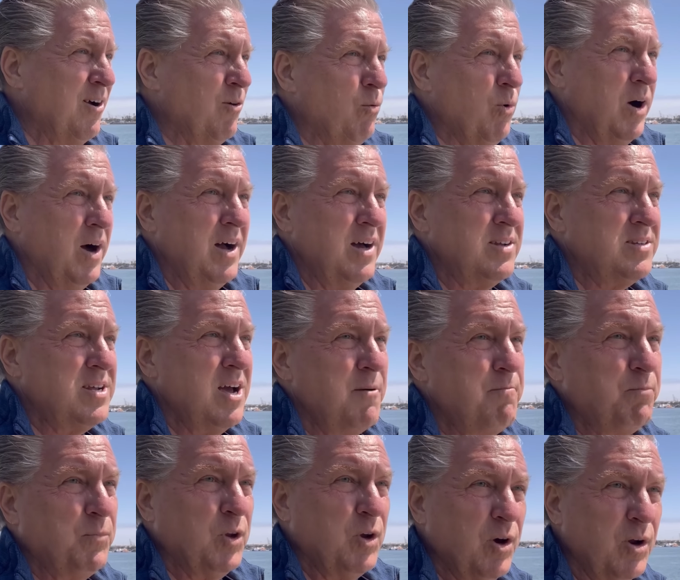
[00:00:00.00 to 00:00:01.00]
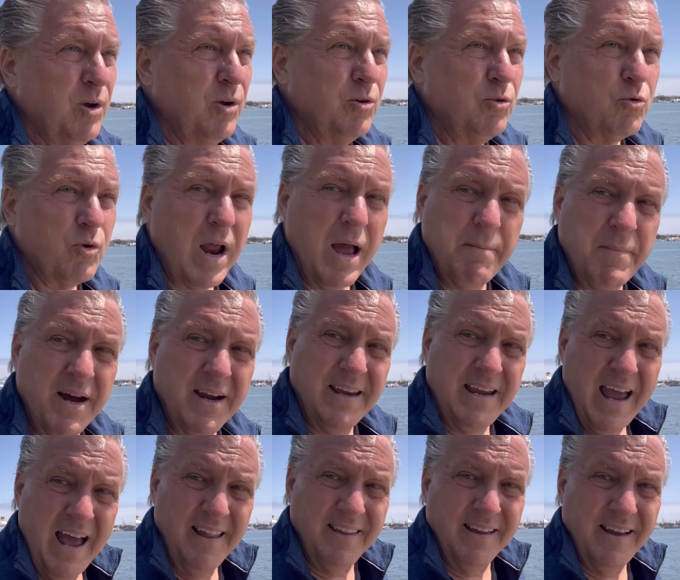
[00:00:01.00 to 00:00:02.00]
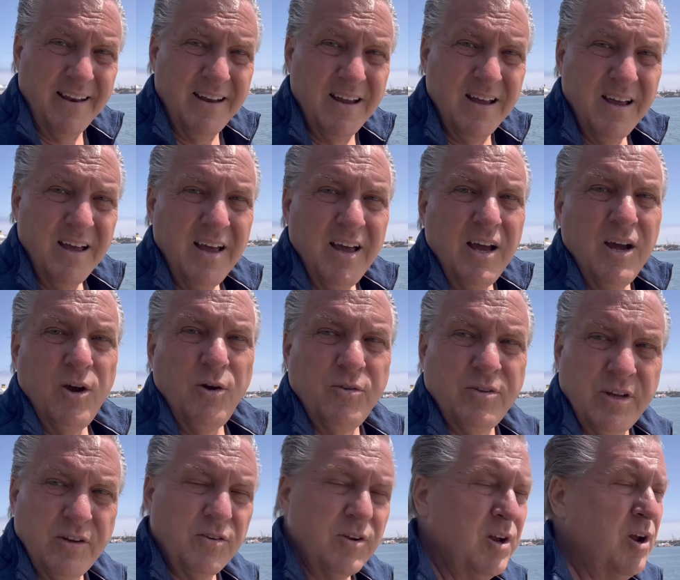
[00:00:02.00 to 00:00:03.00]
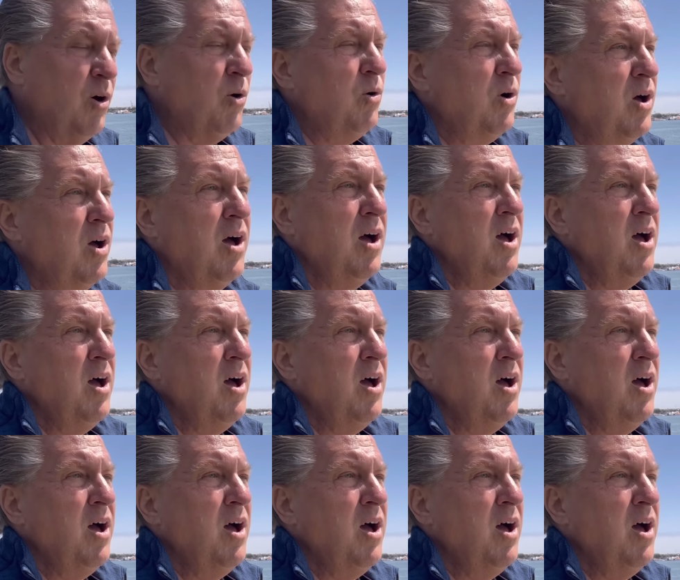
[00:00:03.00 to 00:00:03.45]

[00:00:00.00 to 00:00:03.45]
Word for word: was good old Grandma Yellen, who says, you know,